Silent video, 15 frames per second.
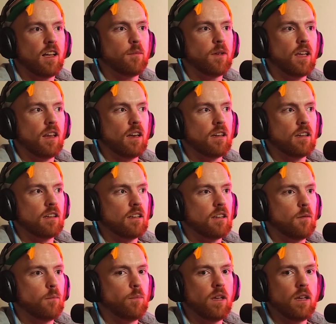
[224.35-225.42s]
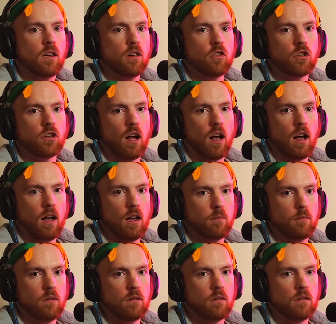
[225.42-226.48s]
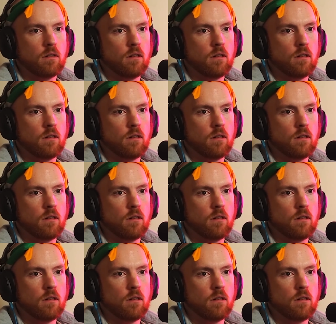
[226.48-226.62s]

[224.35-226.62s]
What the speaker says: I mean, being Schaub